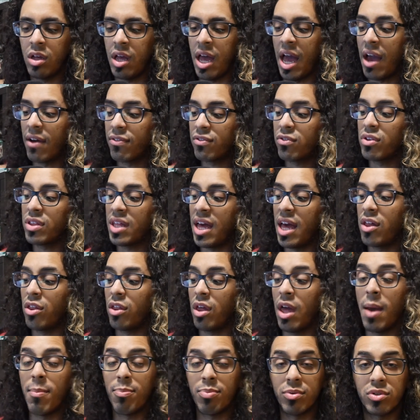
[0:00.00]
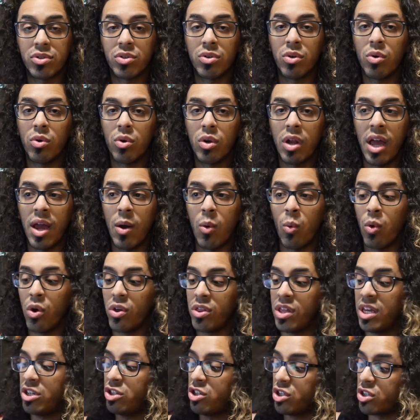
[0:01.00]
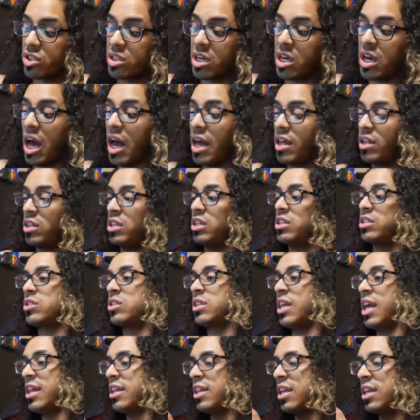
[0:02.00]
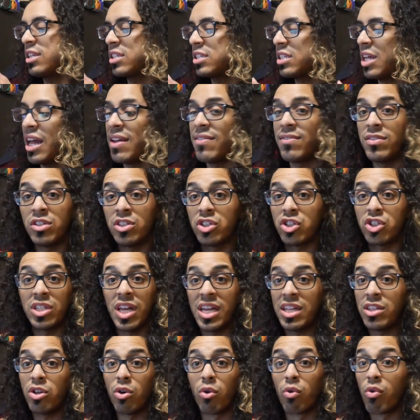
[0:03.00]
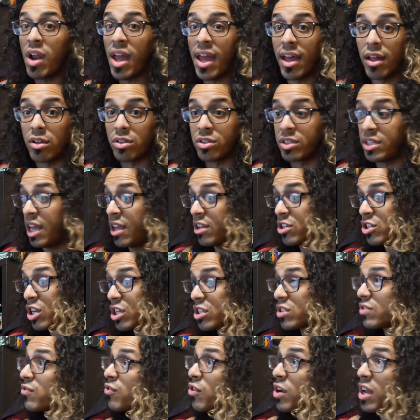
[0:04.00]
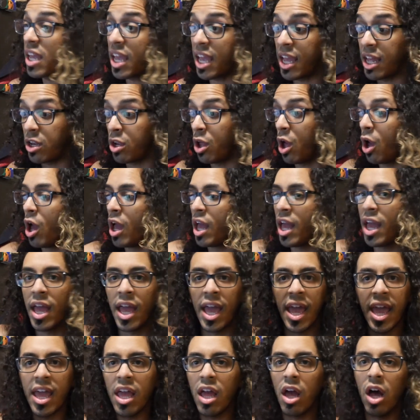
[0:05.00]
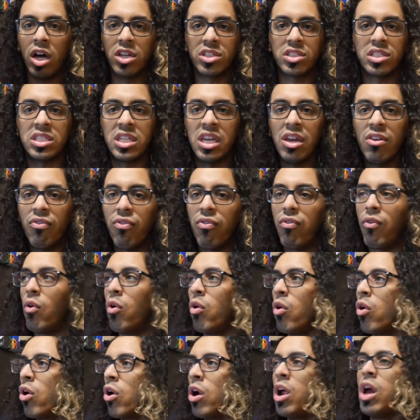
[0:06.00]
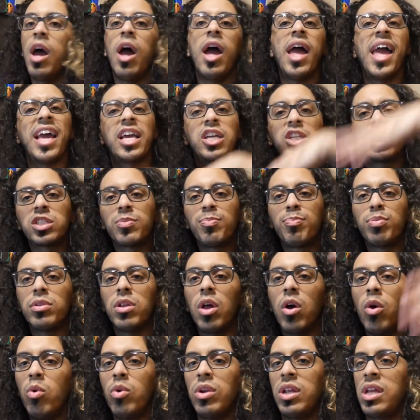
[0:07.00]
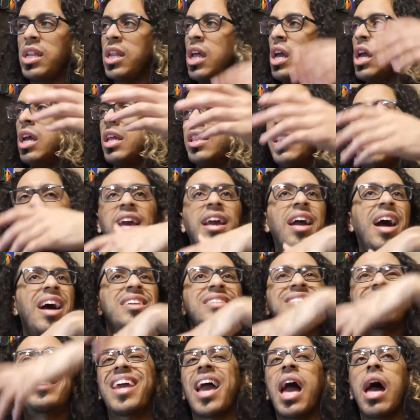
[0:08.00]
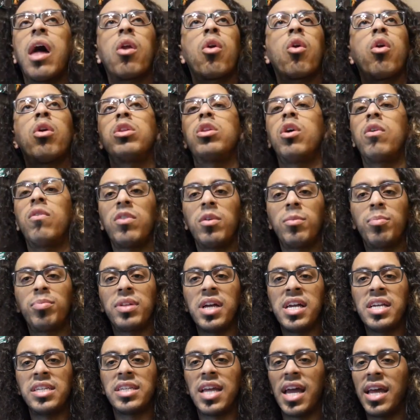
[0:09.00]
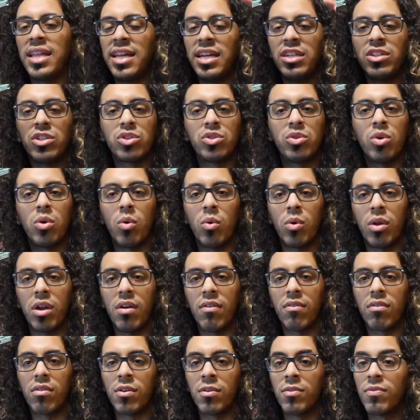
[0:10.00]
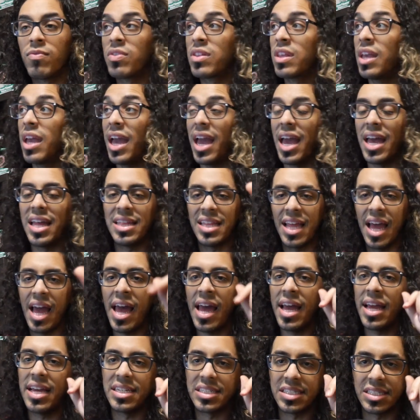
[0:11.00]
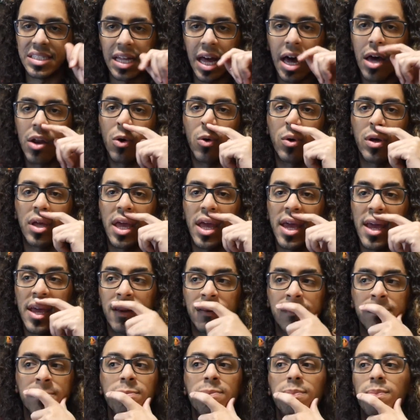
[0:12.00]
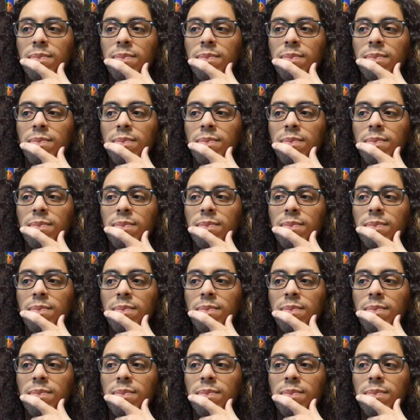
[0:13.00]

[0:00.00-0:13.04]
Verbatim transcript: after that episode where they just cut this they it's not even just they derailed they just freaking hit a c4 exploded they got scattered all over the place and they're just doing whatever and that is not okay